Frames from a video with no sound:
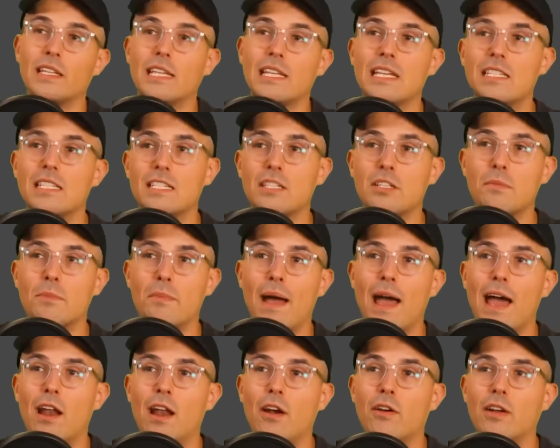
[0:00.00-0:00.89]
needs is a
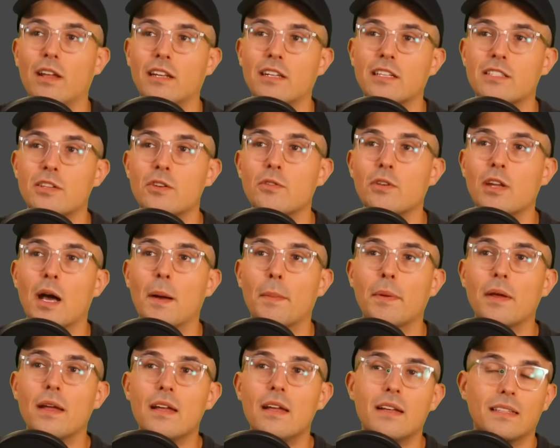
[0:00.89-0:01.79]
battery and a
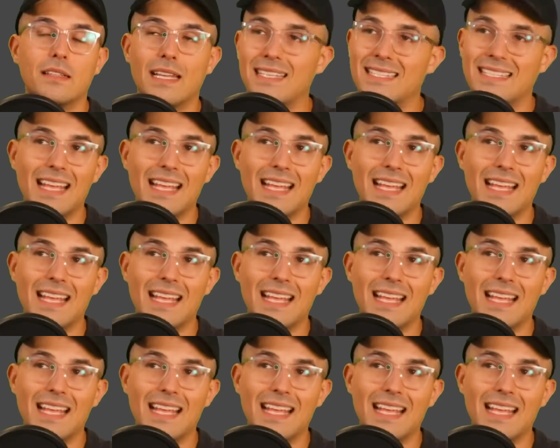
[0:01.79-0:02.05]
tune-up, that's